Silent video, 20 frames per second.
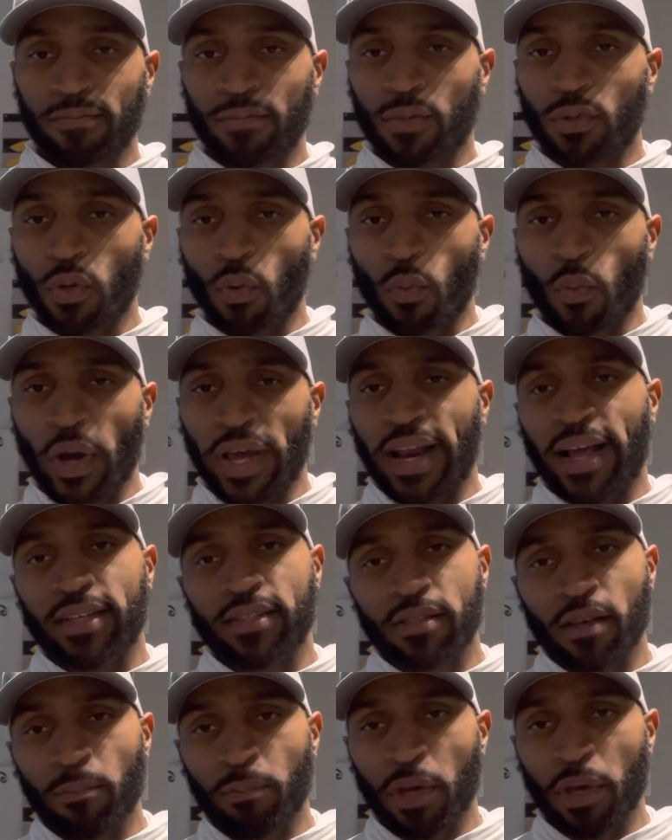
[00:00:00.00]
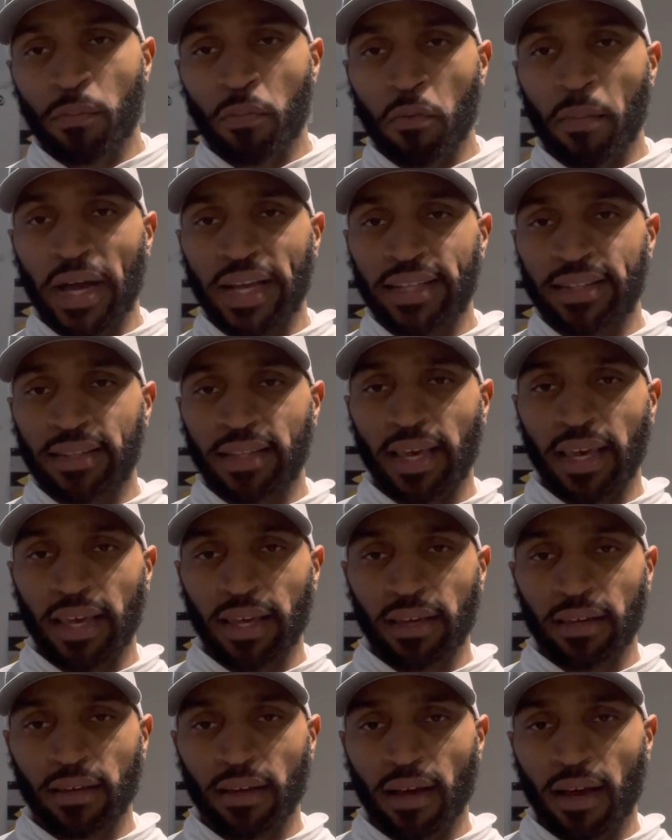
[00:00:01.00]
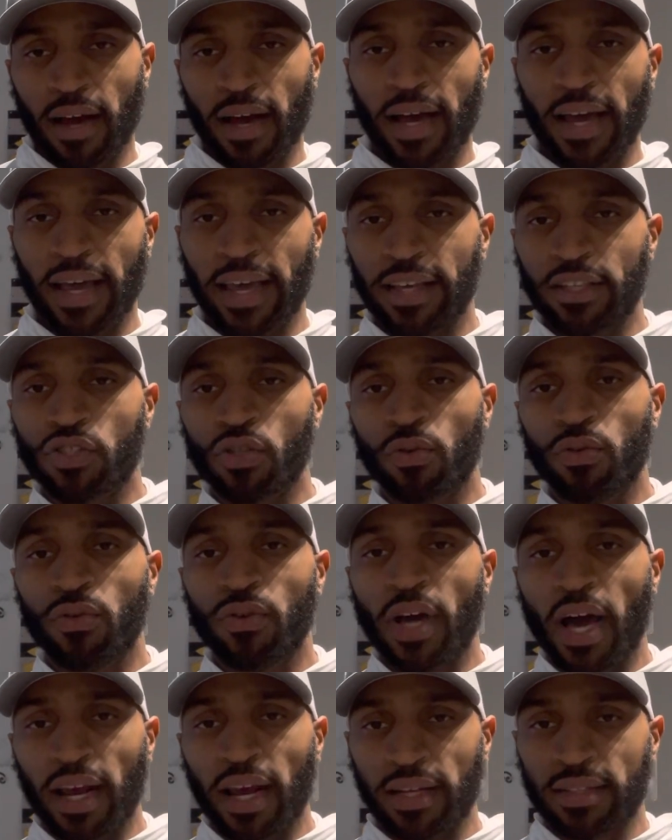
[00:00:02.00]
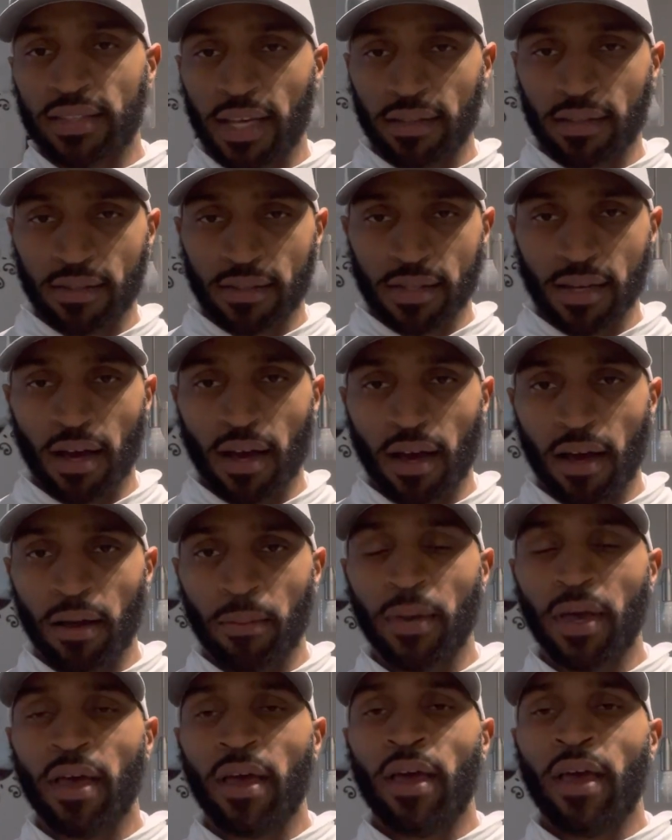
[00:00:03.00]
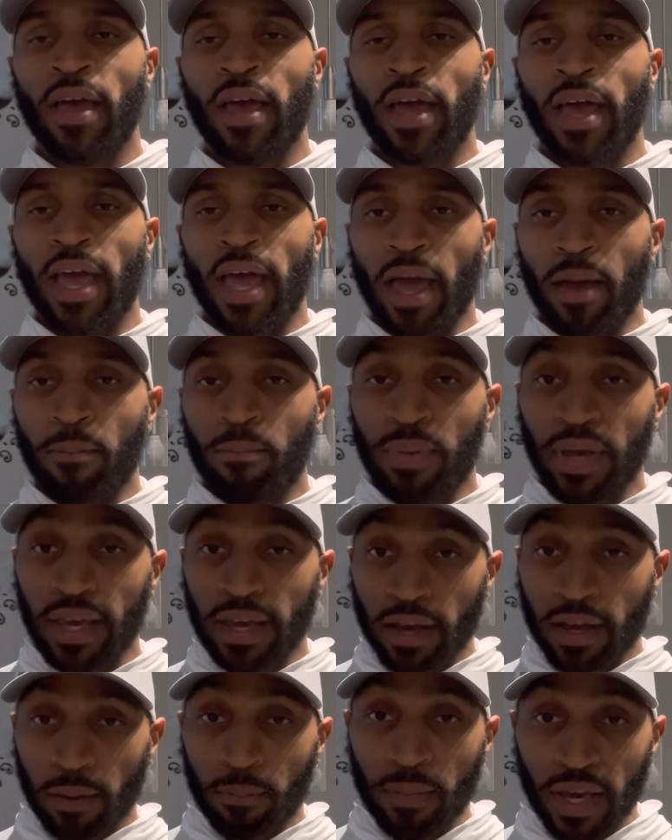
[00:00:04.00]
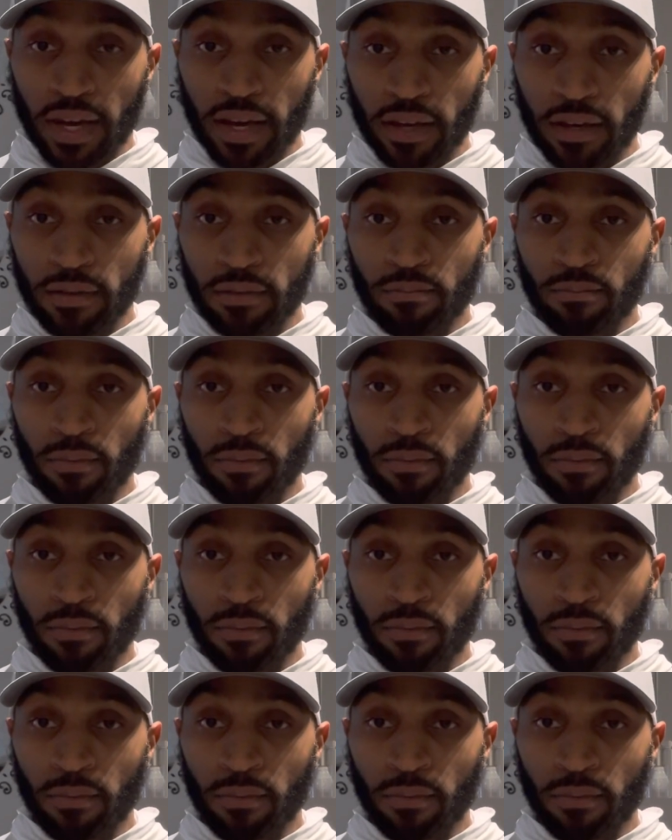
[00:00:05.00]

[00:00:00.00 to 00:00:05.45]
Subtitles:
the way that some people might think. All right. So you got to take the time and be committed.